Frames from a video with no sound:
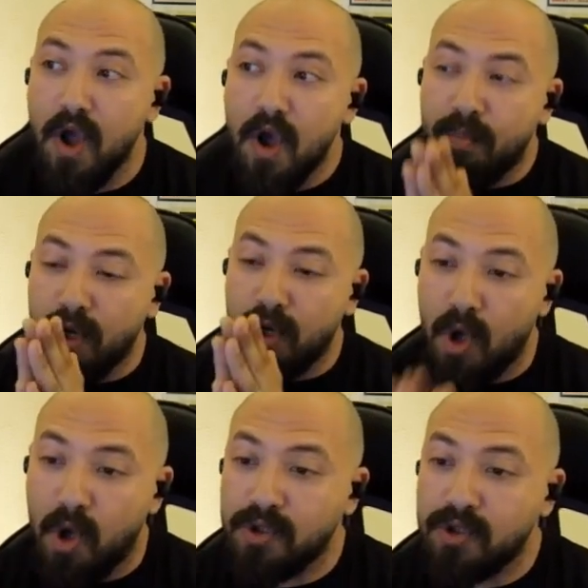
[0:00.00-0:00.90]
but
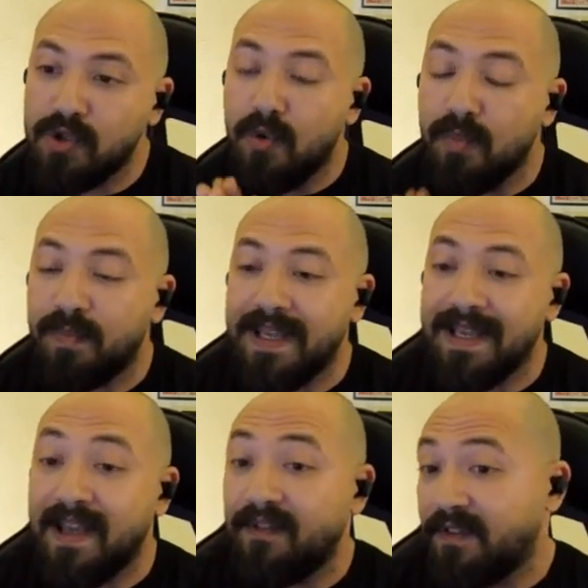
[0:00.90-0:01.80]
also be
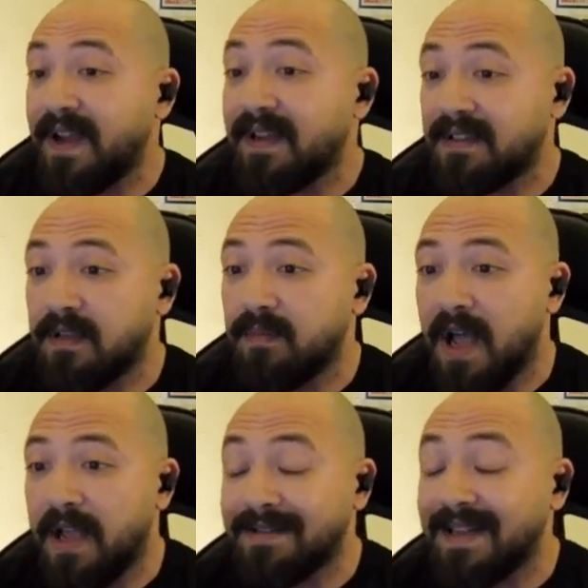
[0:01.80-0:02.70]
affected by
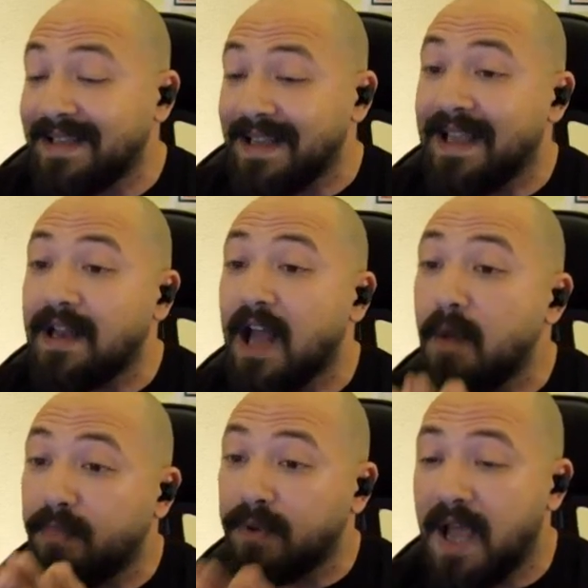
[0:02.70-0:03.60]
it, that they can
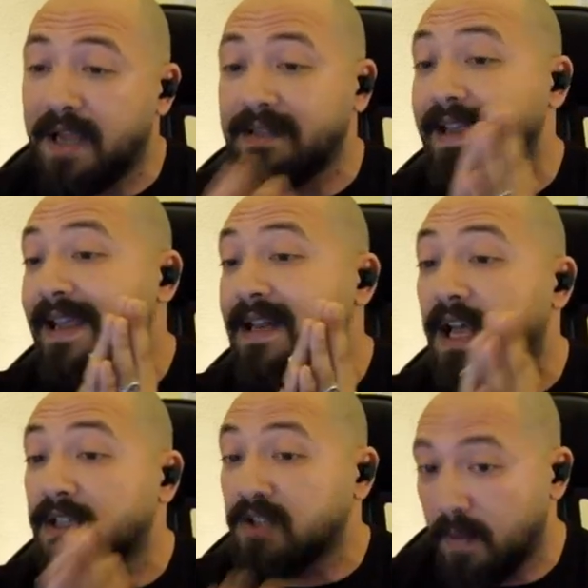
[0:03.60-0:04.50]
apply, they can
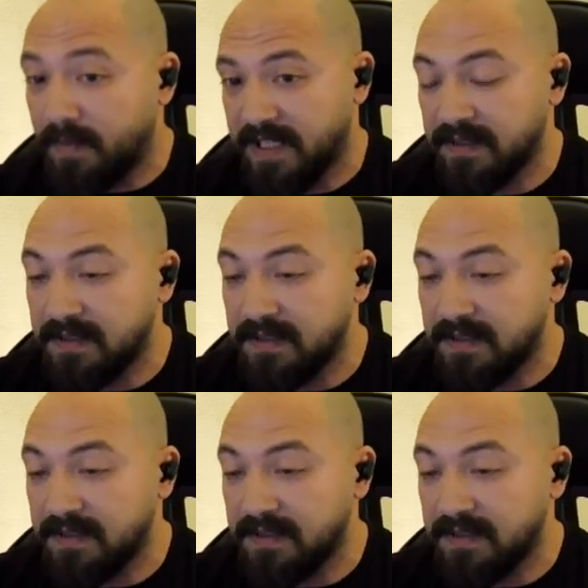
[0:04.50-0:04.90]
adopt it.